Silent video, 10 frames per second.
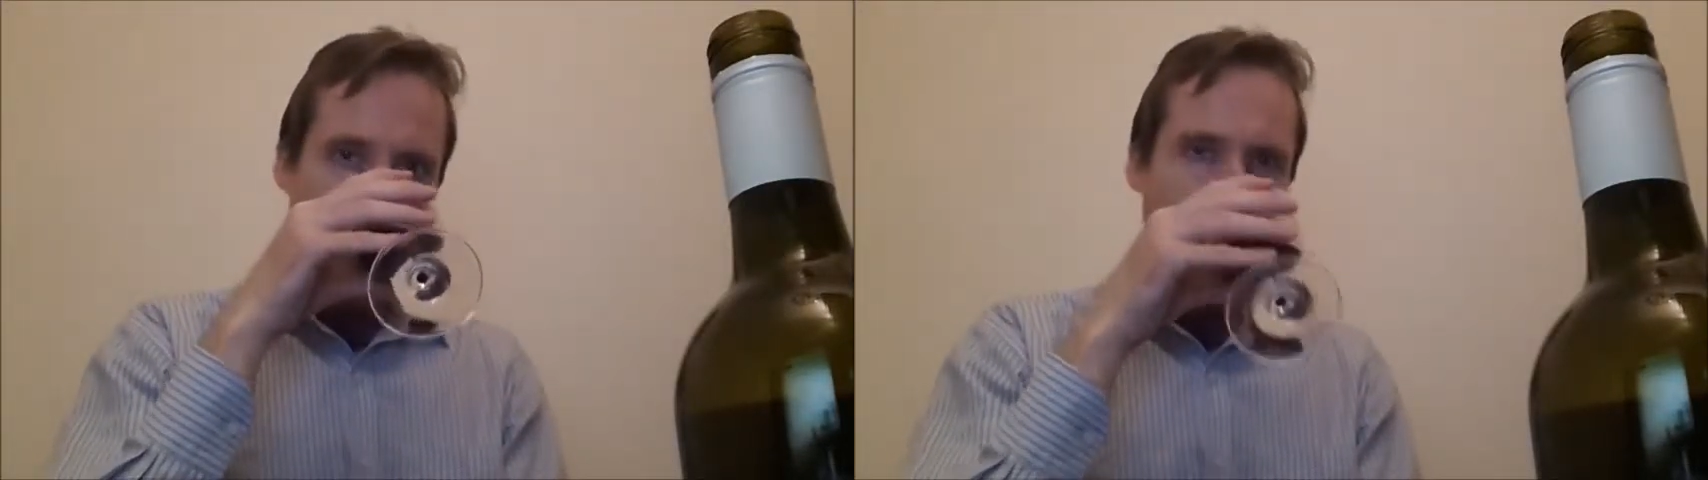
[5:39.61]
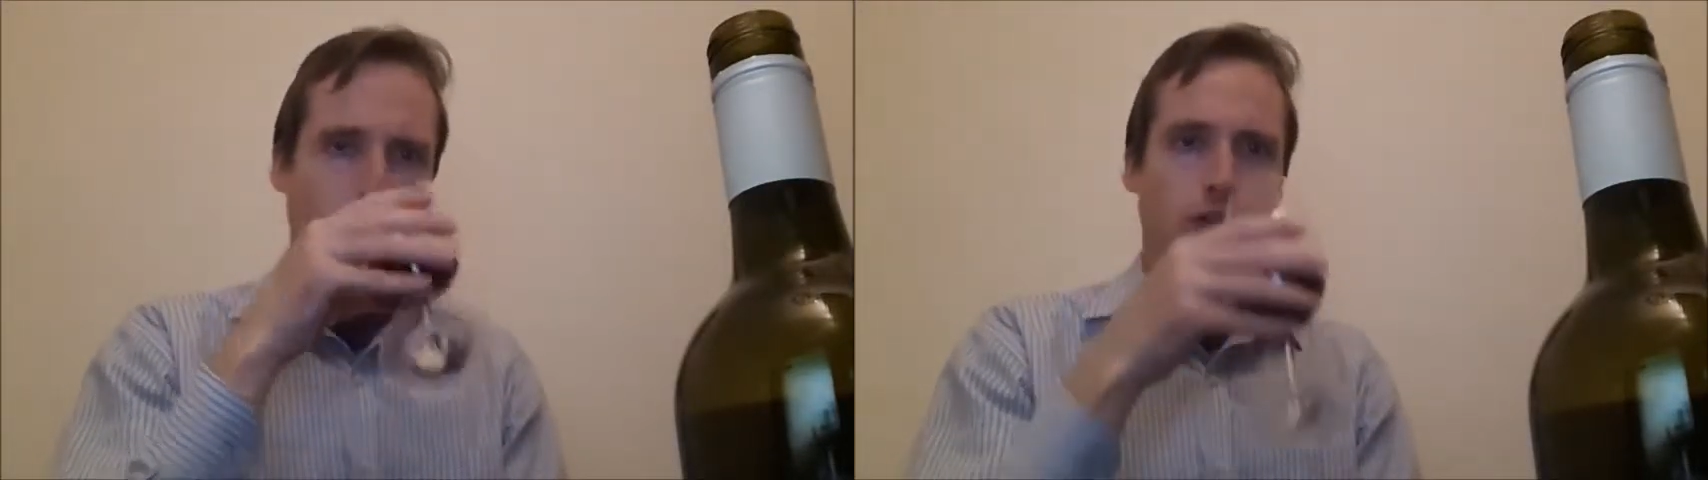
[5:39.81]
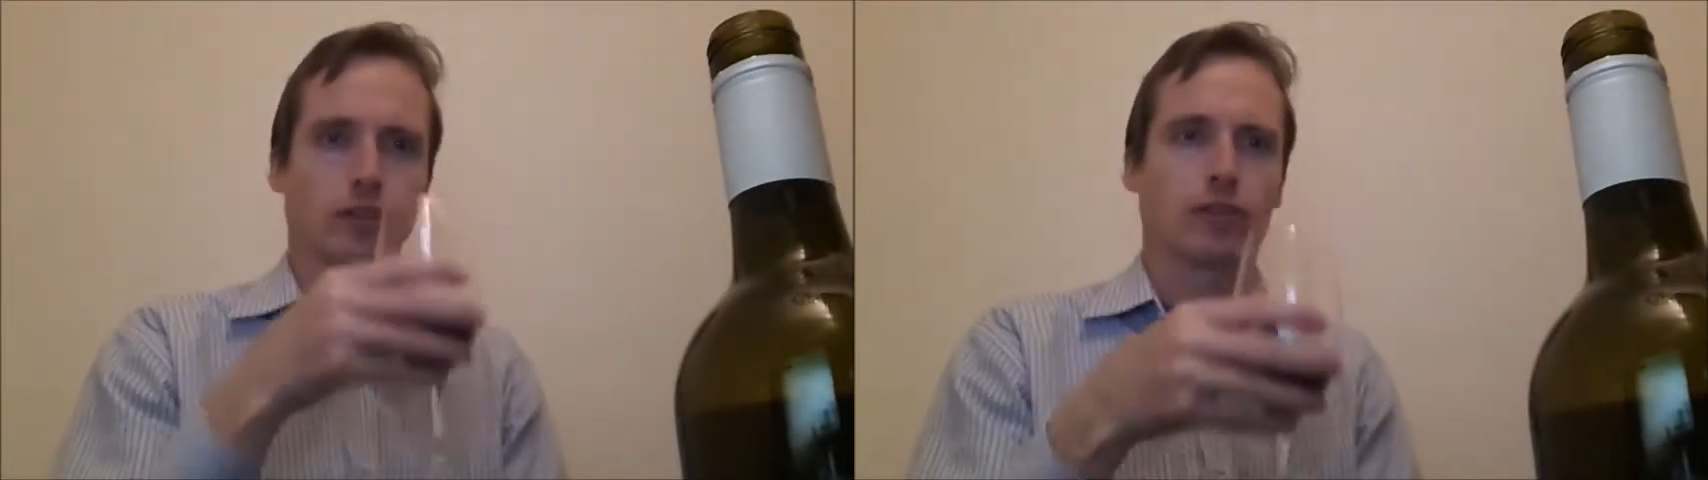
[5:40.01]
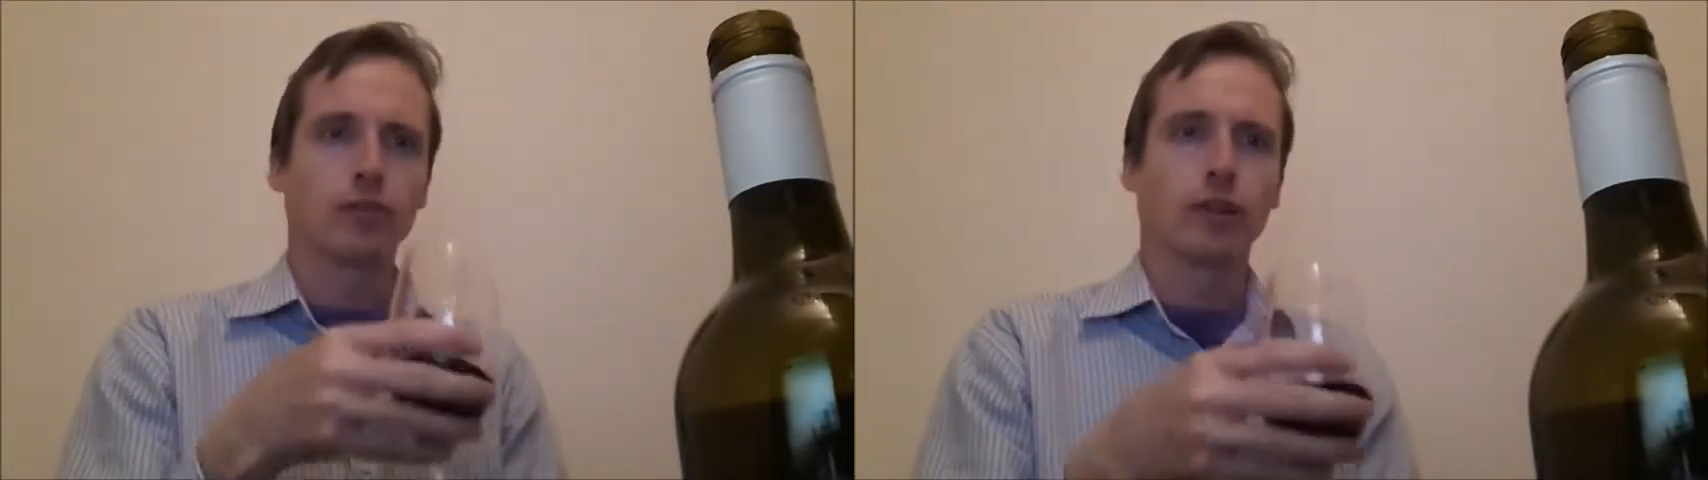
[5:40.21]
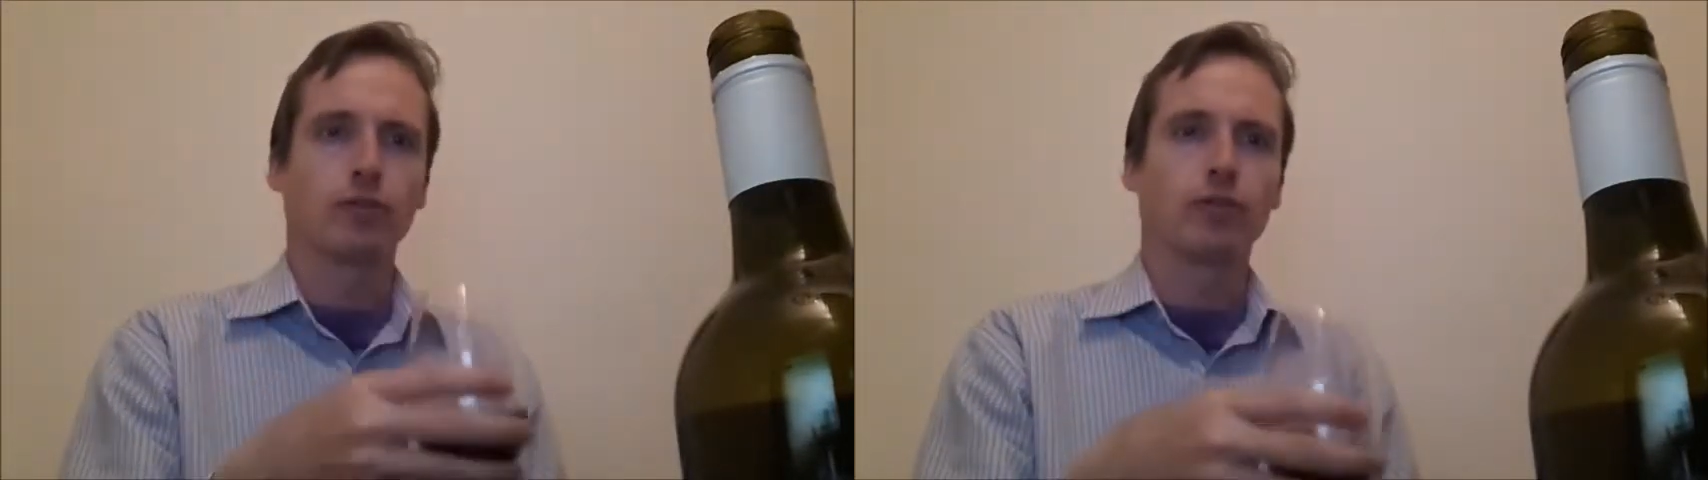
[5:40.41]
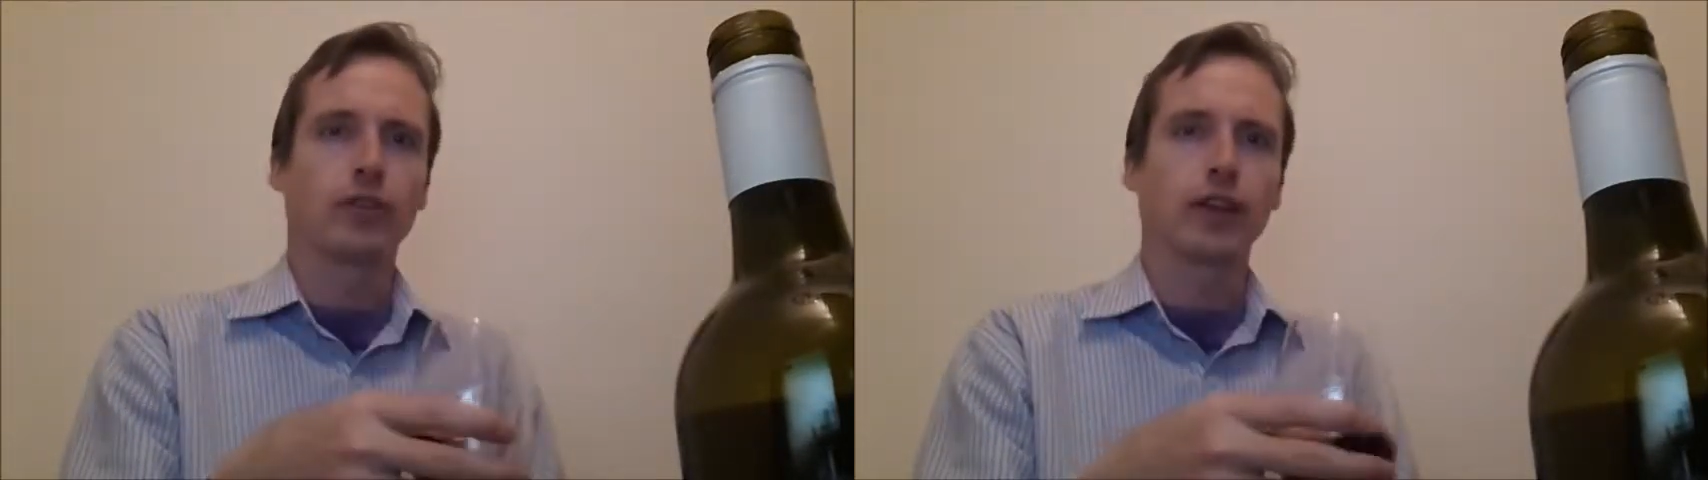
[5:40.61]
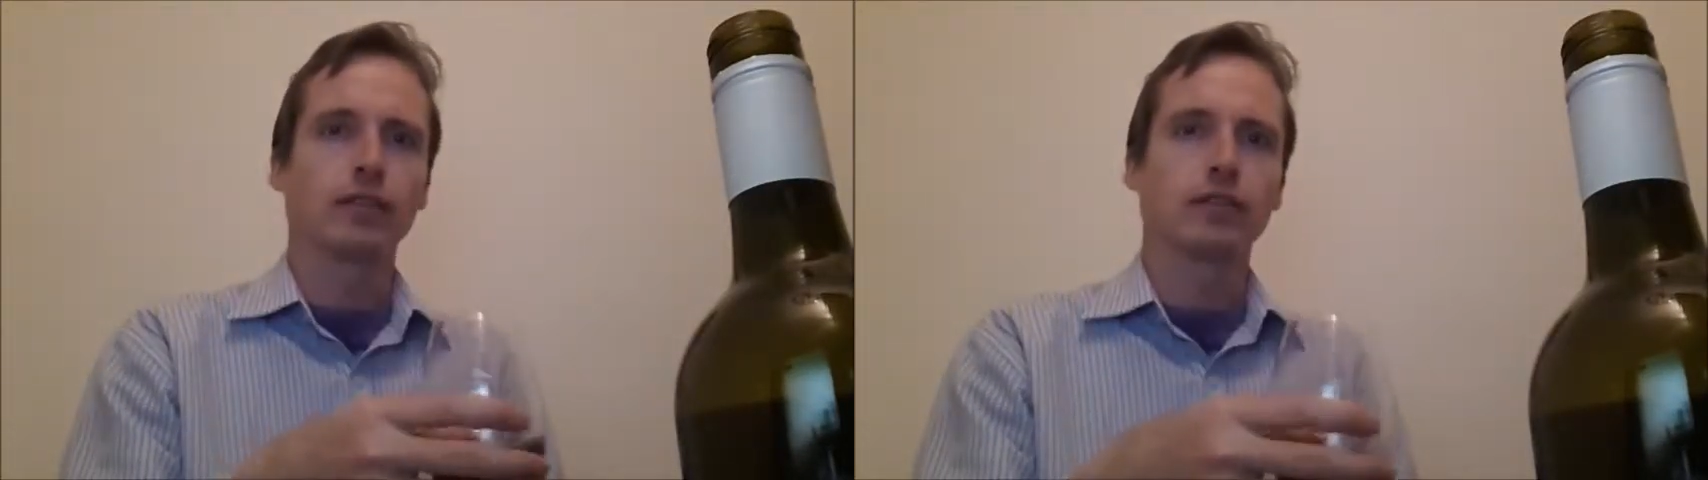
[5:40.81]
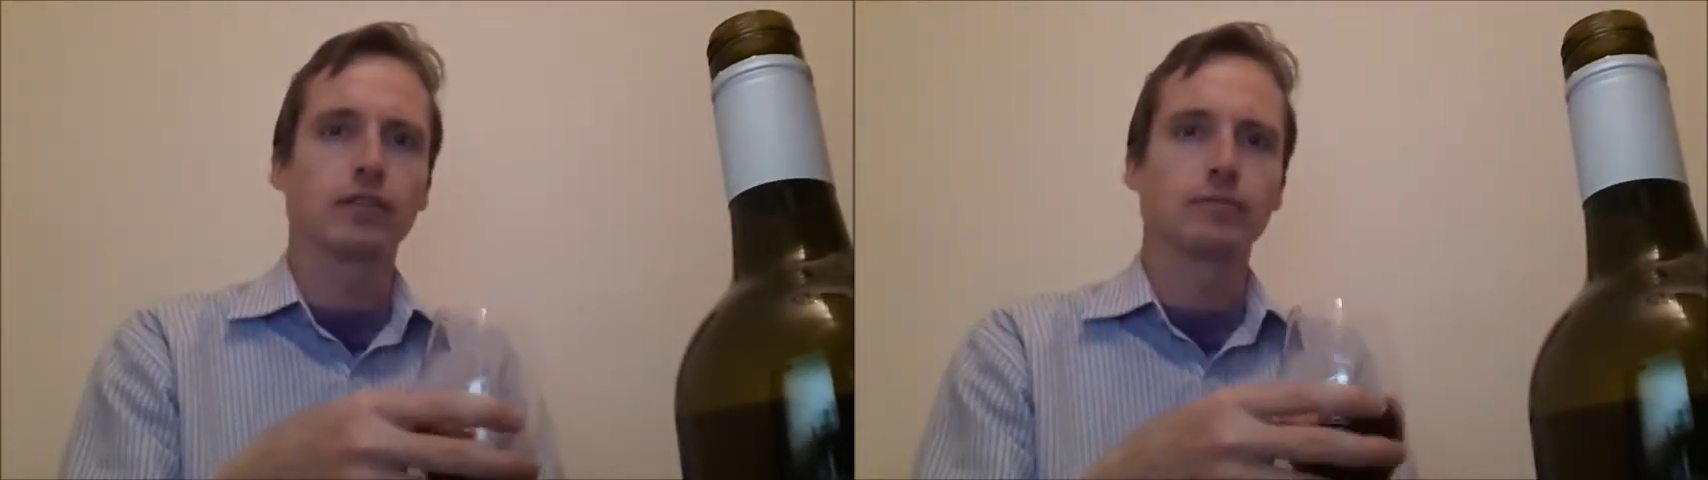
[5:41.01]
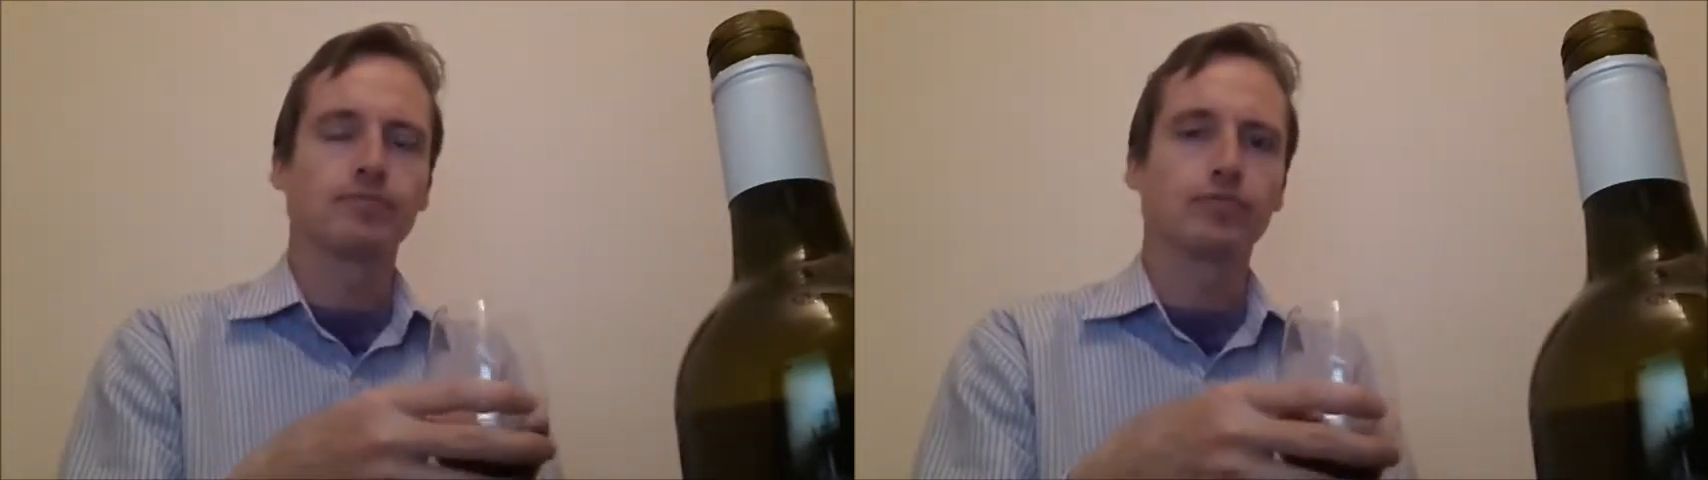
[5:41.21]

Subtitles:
Oh, just a faint